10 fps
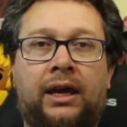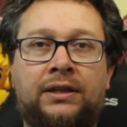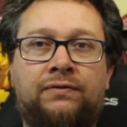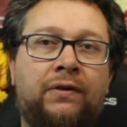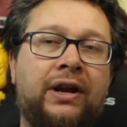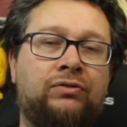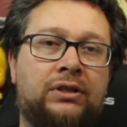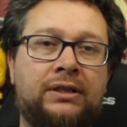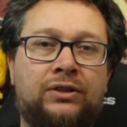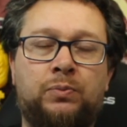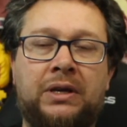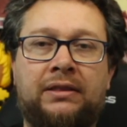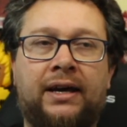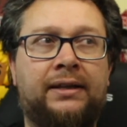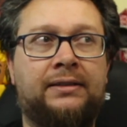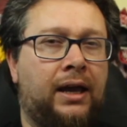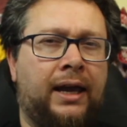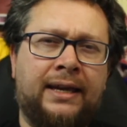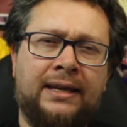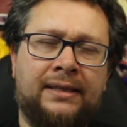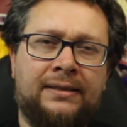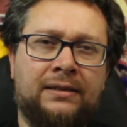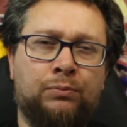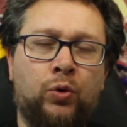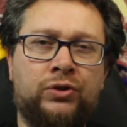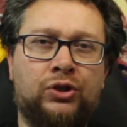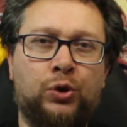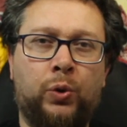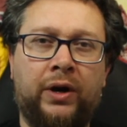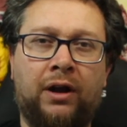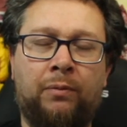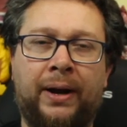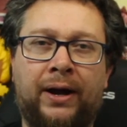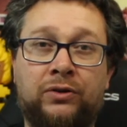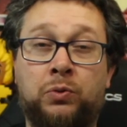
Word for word: it's very interesting to me that I guess this is more story about